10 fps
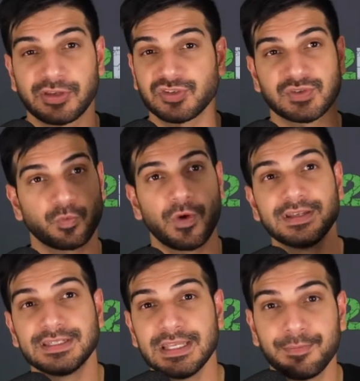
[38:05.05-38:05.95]
can just
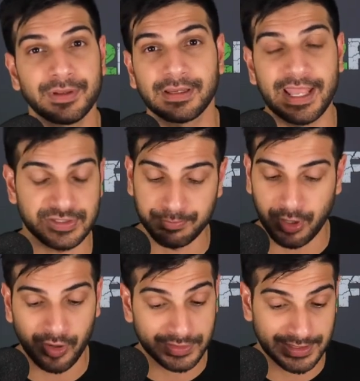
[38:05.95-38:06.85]
run deep and catch
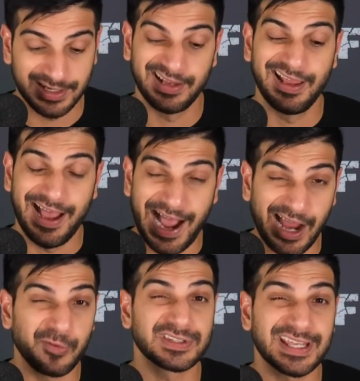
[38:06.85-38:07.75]
balls,
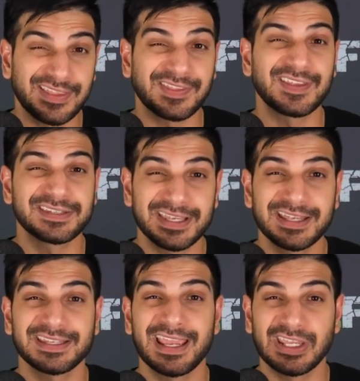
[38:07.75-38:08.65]
I would say that this
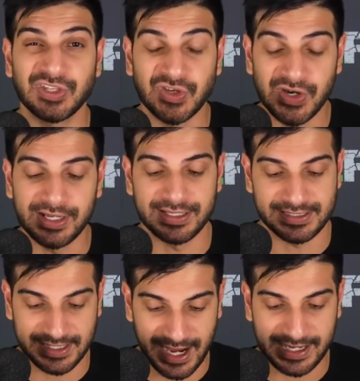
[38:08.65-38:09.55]
is a good
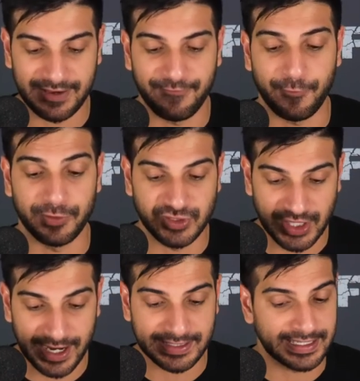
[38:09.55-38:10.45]
signing for the
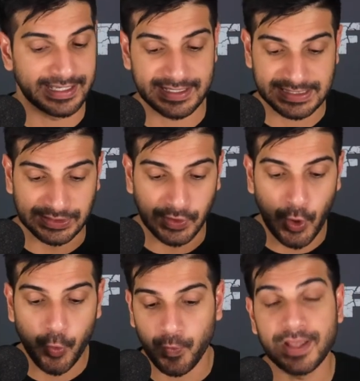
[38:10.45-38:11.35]
Giants. It is
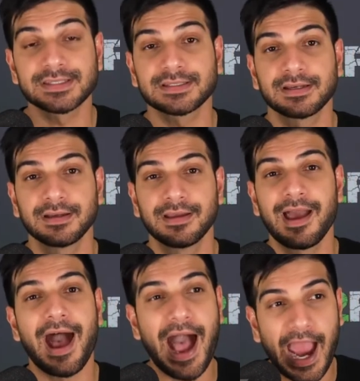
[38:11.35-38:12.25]
low risk,
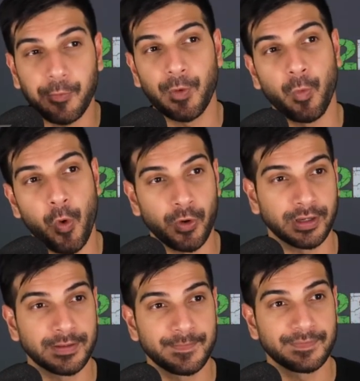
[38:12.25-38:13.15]
high
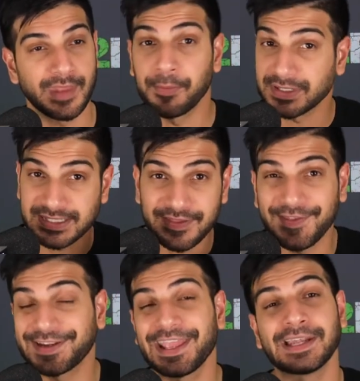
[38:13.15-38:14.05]
reward. I'm going to say
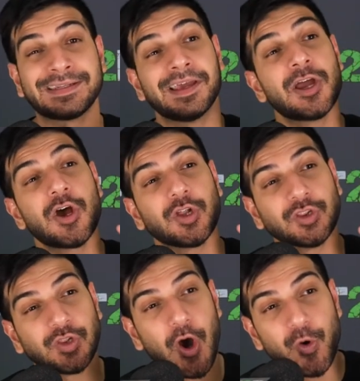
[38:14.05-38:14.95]
that again.
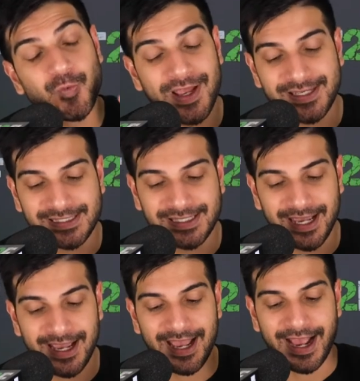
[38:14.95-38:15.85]
Low risk,
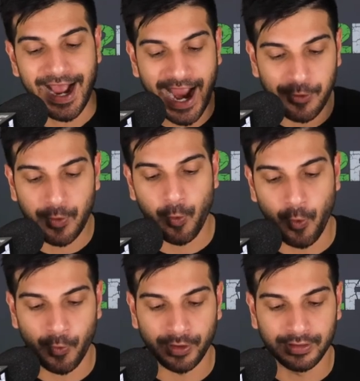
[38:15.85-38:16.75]
high
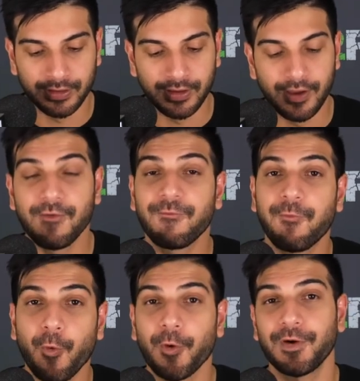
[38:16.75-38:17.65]
reward
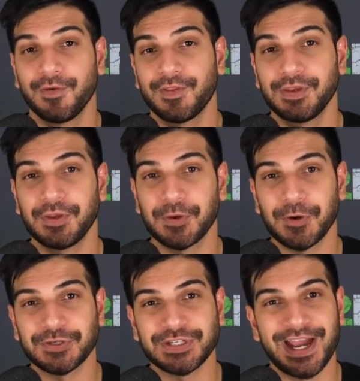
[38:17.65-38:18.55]
for the New
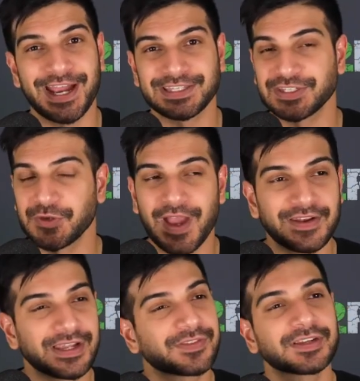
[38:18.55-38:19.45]
York Giants. You
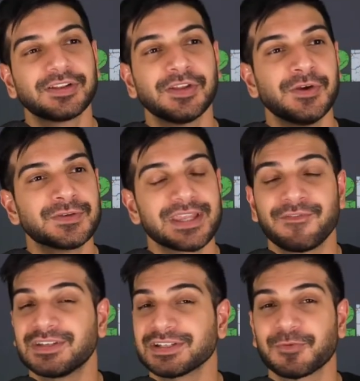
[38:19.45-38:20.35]
got nothing to lose. If
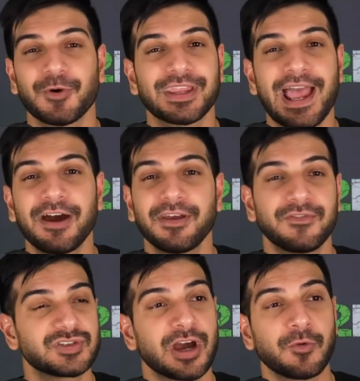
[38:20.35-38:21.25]
it doesn't work out,
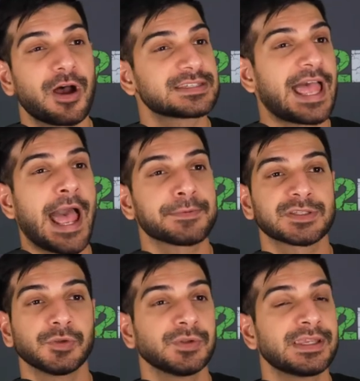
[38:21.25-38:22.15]
if John Ross
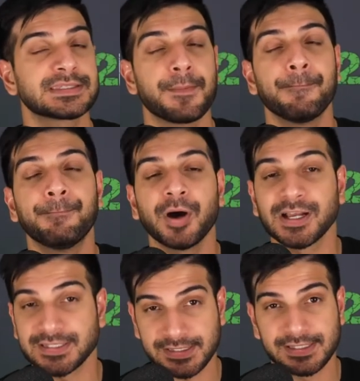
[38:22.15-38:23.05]
absolutely is a
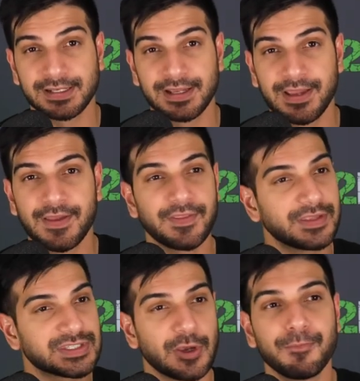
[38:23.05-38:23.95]
bust,
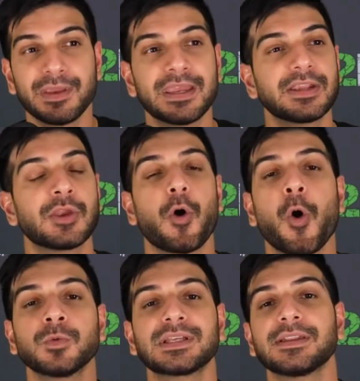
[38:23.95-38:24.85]
then so be it. You
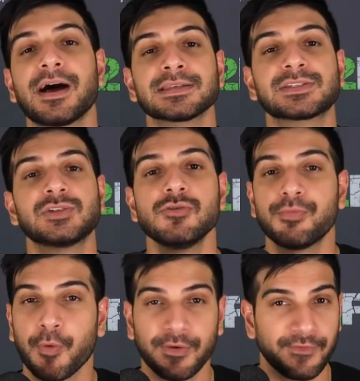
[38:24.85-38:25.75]
only lost
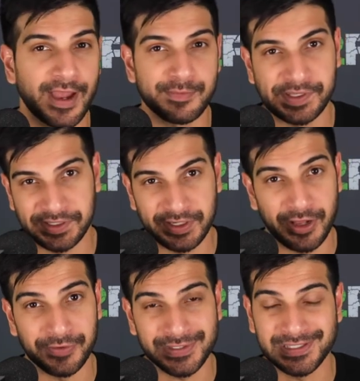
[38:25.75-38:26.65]
$2.5
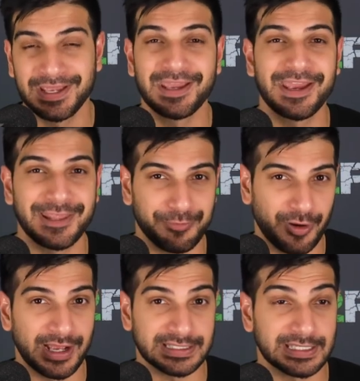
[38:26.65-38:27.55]
million in the
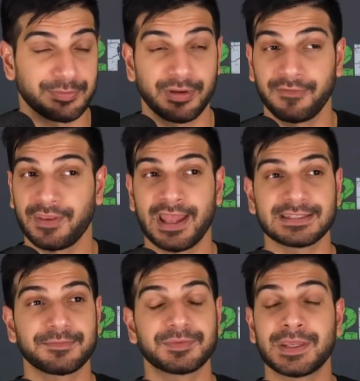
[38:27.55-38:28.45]
process. But if he
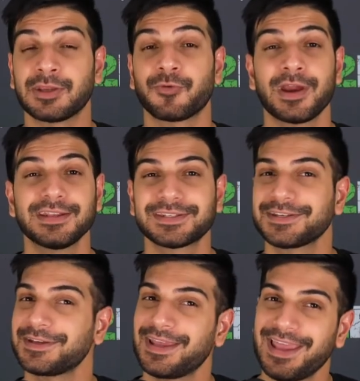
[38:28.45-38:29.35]
ends up being great,
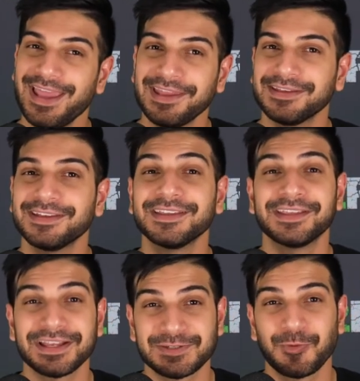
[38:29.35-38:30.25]
hey,
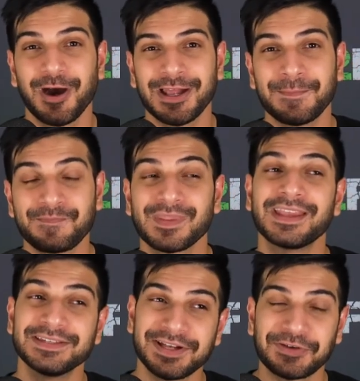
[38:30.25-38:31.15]
guess what?
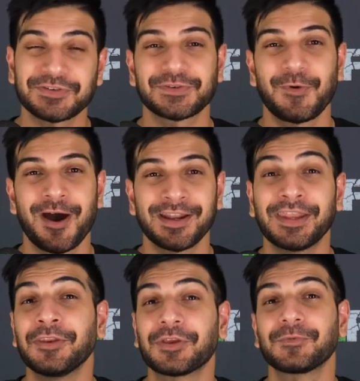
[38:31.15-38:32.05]
He's on your squad,
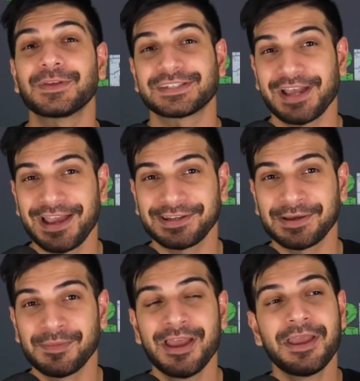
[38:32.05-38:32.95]
and you can re-sign
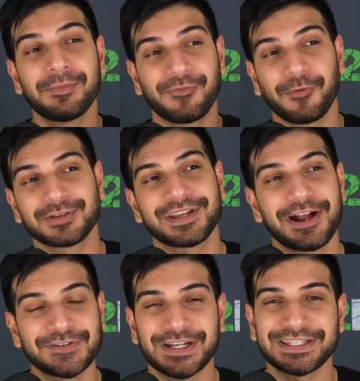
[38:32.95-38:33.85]
him before his
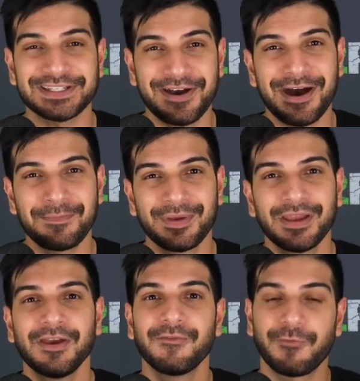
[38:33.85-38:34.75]
contract is up
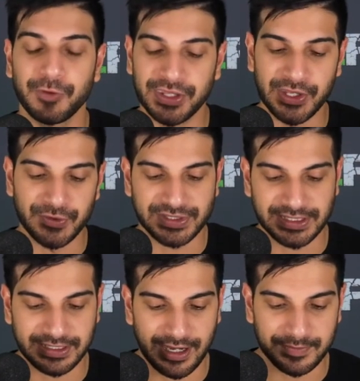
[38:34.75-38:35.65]
for years
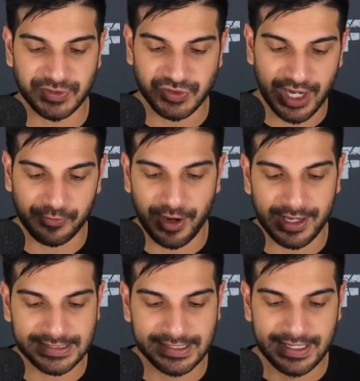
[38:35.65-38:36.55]
to come. So John
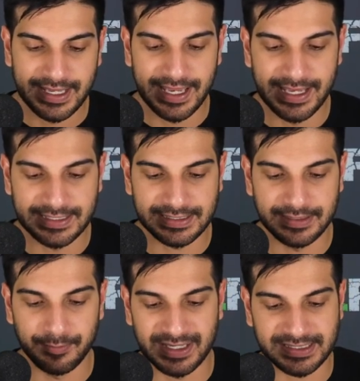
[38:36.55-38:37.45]
Ross is
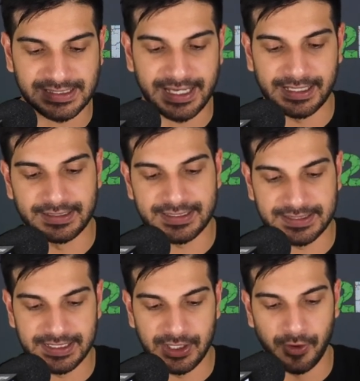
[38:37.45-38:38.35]
my second
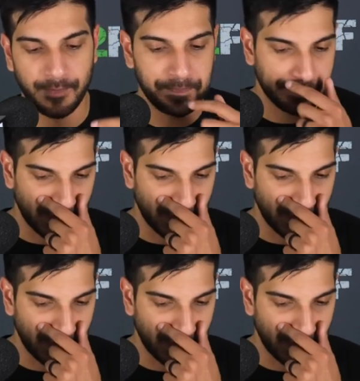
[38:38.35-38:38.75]
steal.